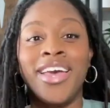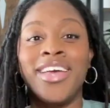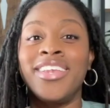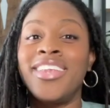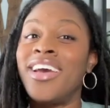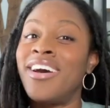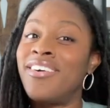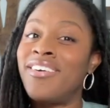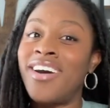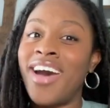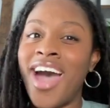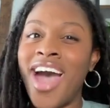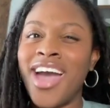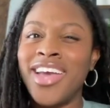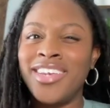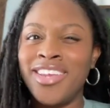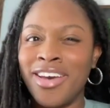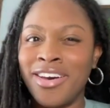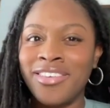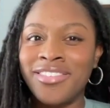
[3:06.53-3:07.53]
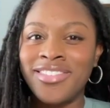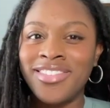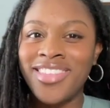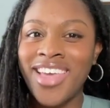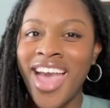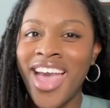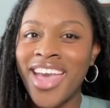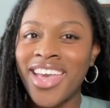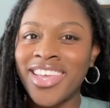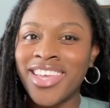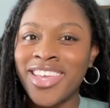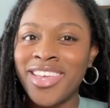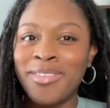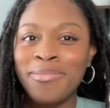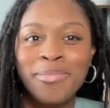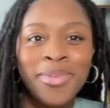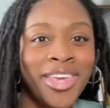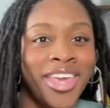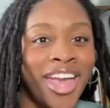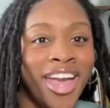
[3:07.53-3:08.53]
Now, I know that
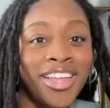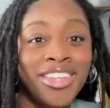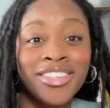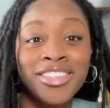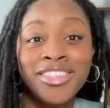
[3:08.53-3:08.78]
can be a